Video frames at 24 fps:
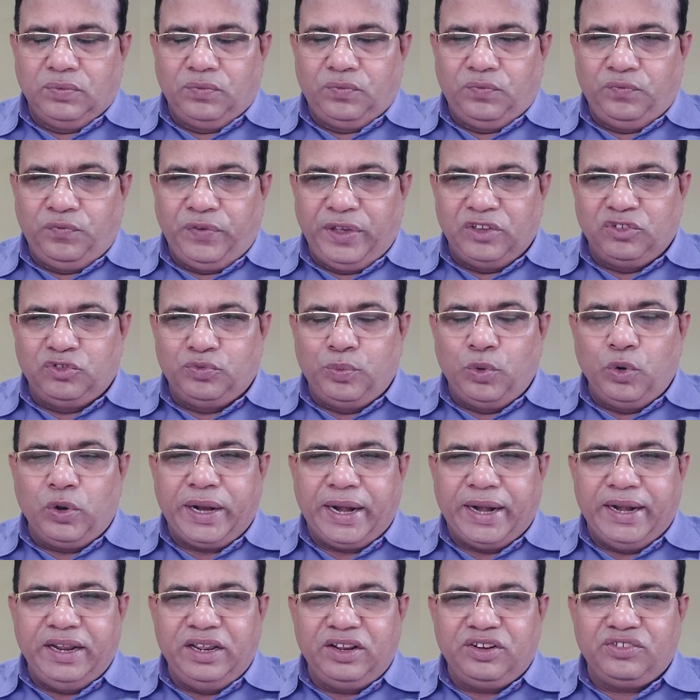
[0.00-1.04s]
Facebook
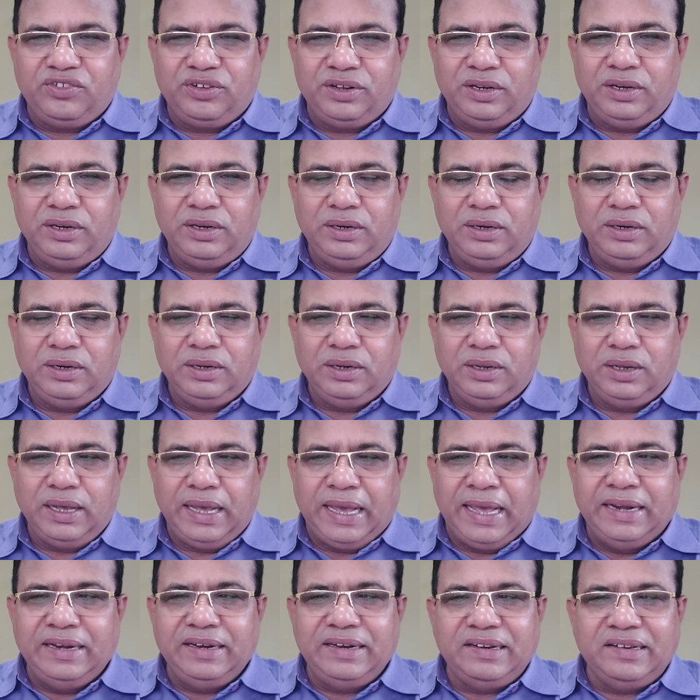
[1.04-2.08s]
addiction
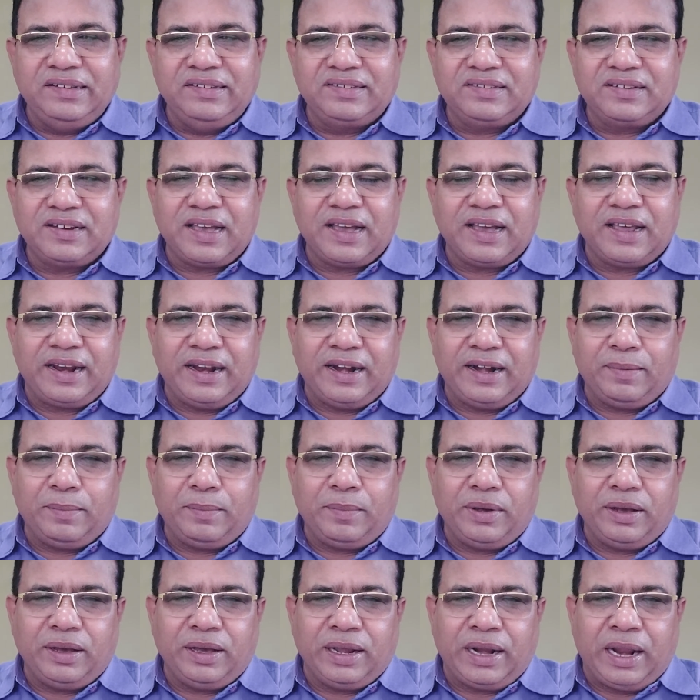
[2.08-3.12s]
and
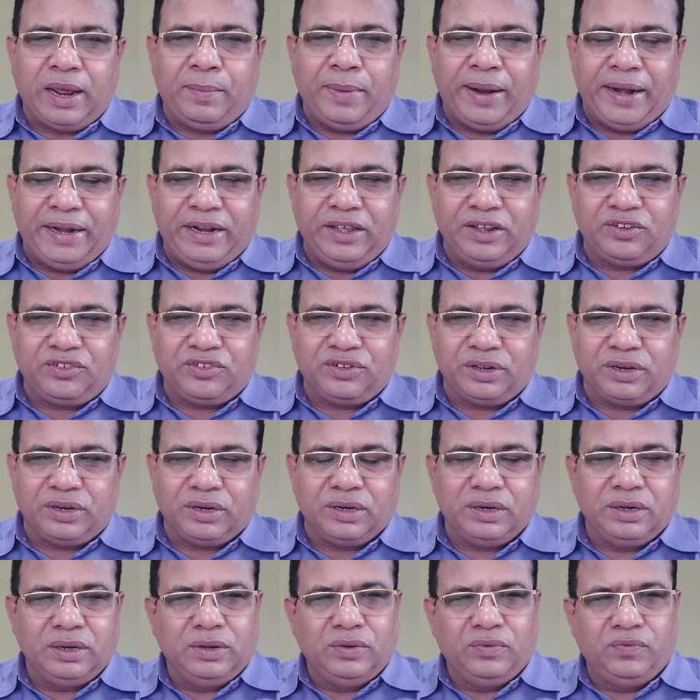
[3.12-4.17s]
Instagram addiction.
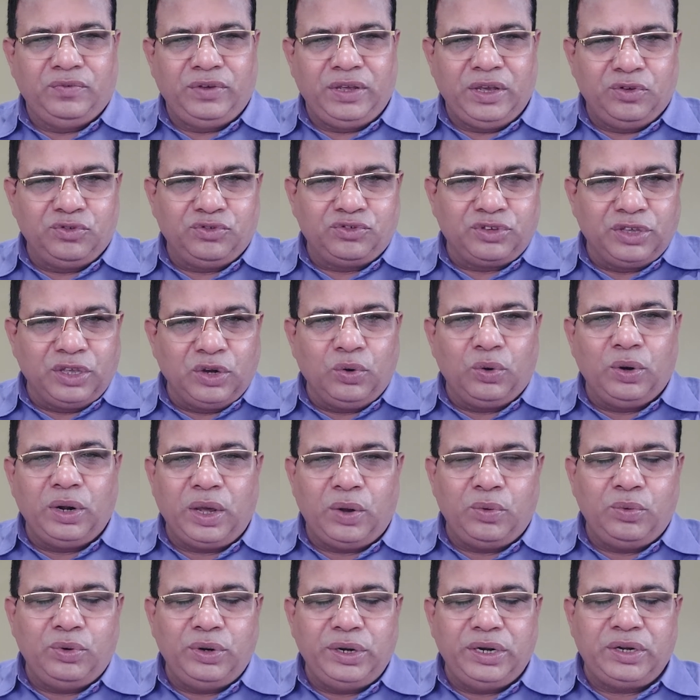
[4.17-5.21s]
We have zeroed
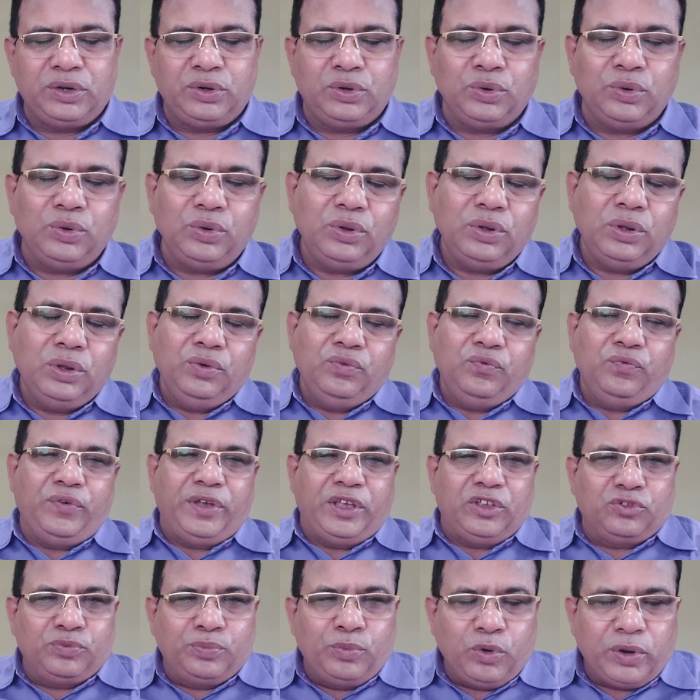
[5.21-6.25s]
down it to
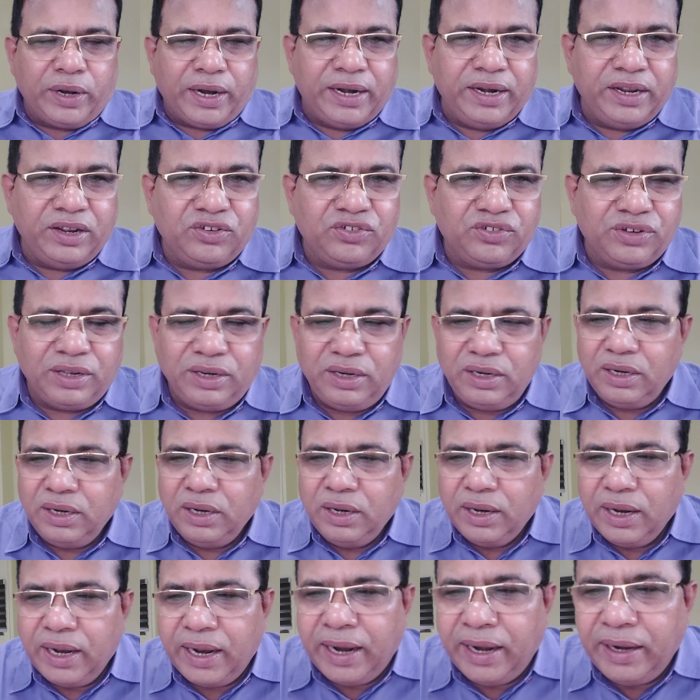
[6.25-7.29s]
Facebook addiction
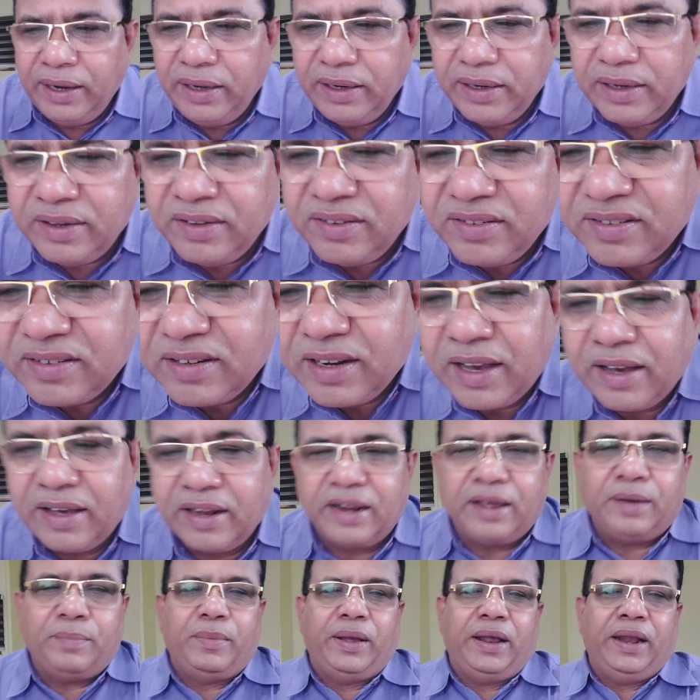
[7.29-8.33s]
and
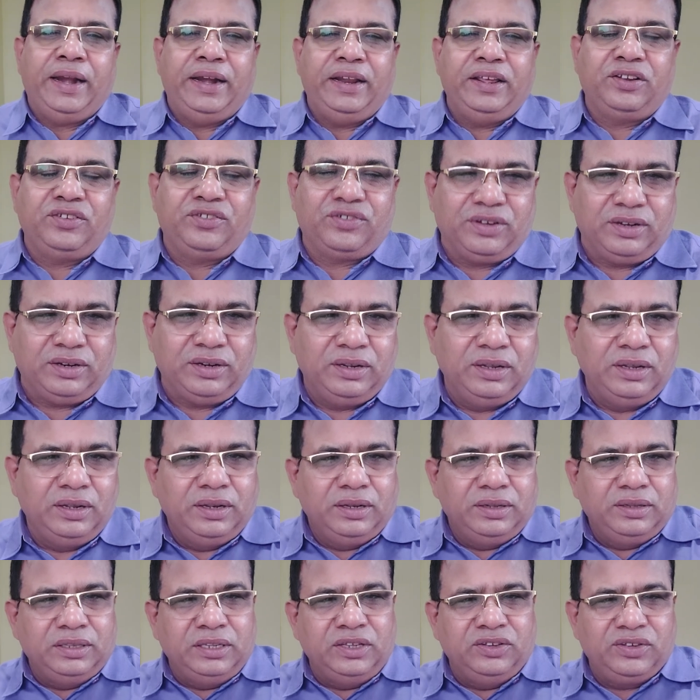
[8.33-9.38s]
Instagram addiction.
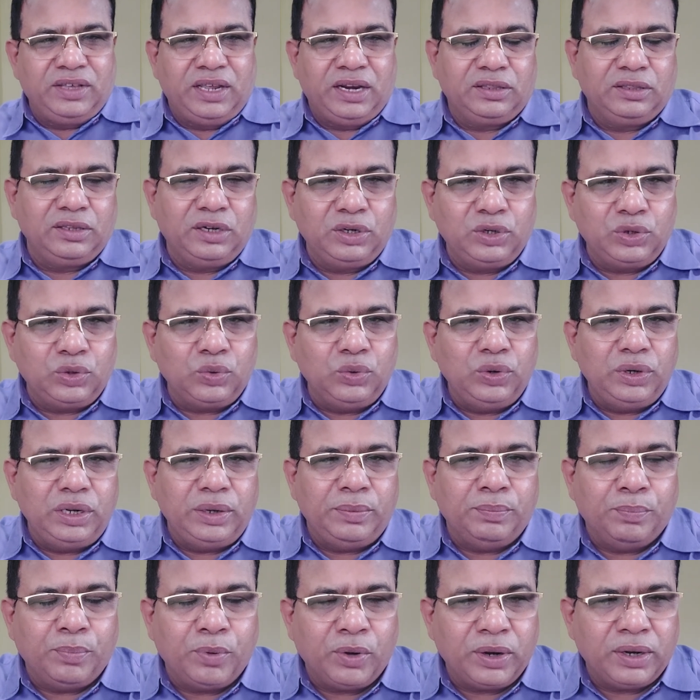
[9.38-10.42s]
These are the two
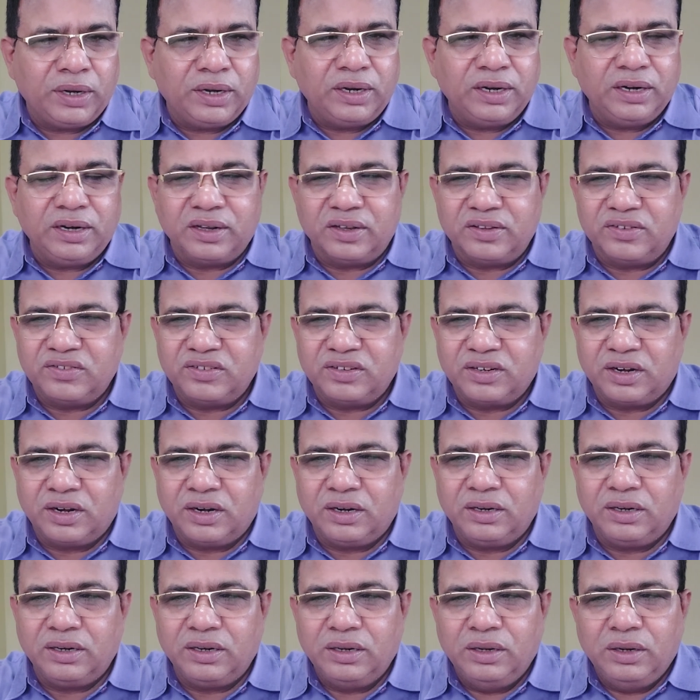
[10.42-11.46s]
important
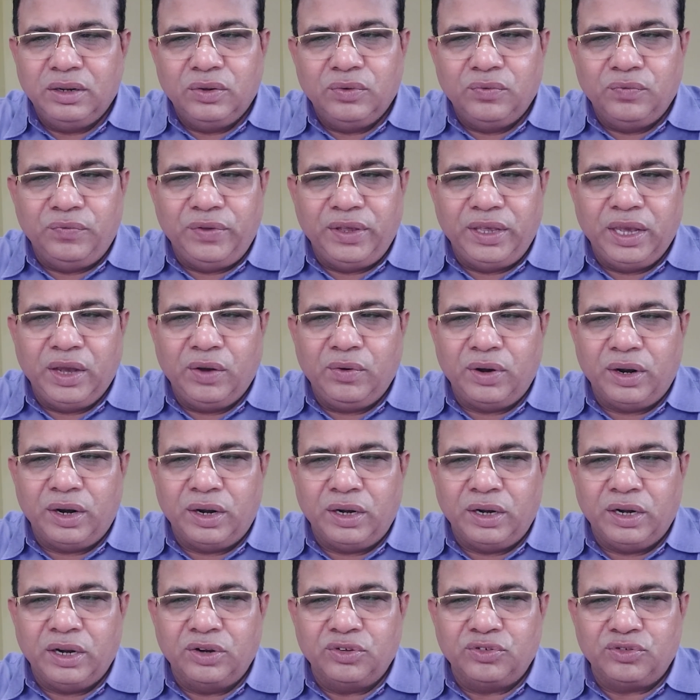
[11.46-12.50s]
construct we have
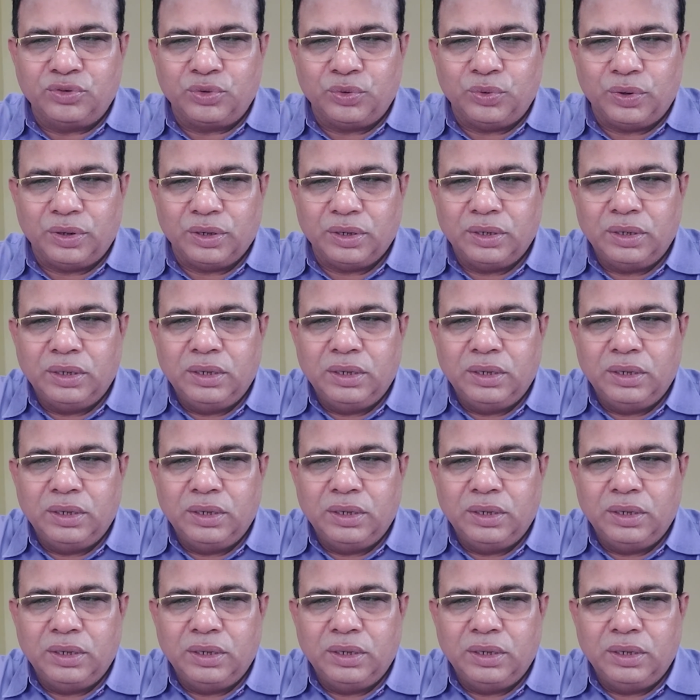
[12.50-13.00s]
understood.